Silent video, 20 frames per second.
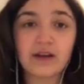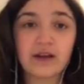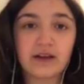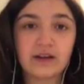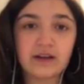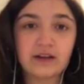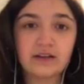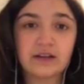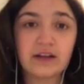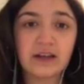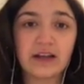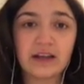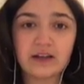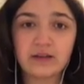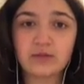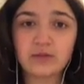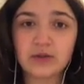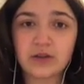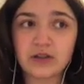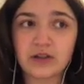In the
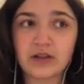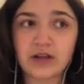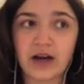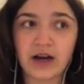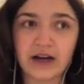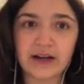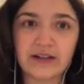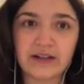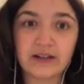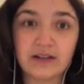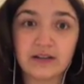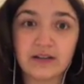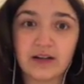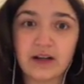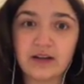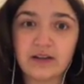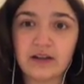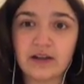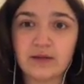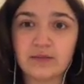handbook guide,
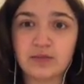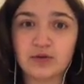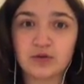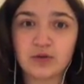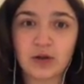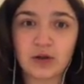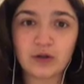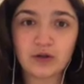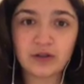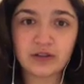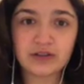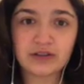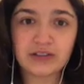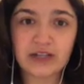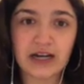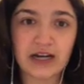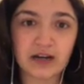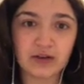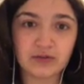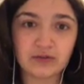they broke
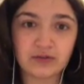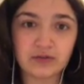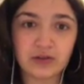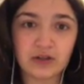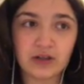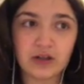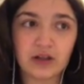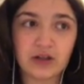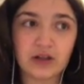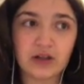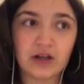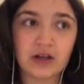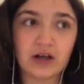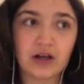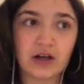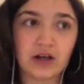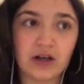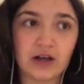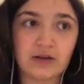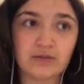down
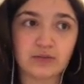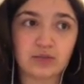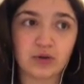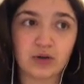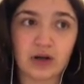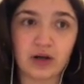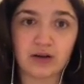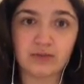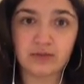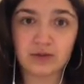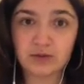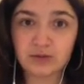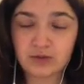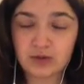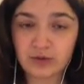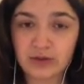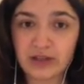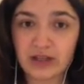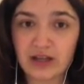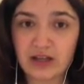problems
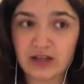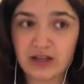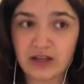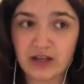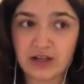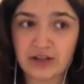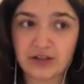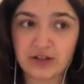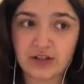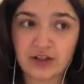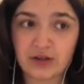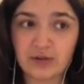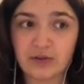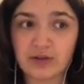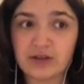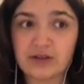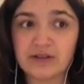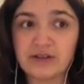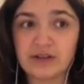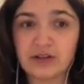with ADHD
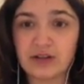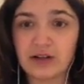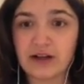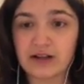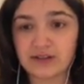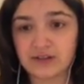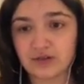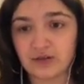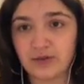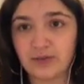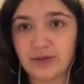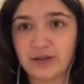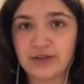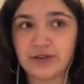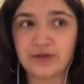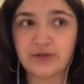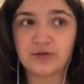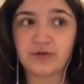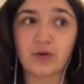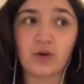within the classroom
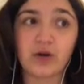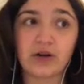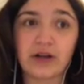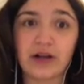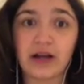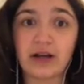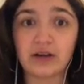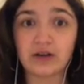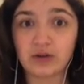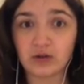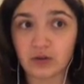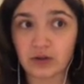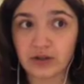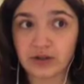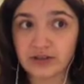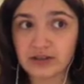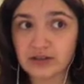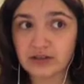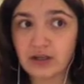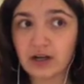into 4
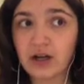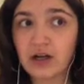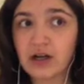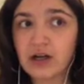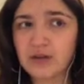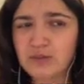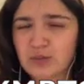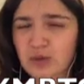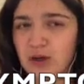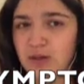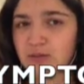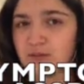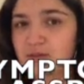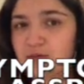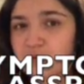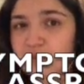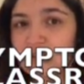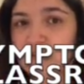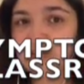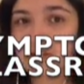categories: problems
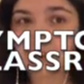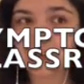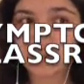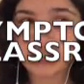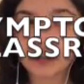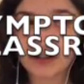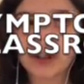with attention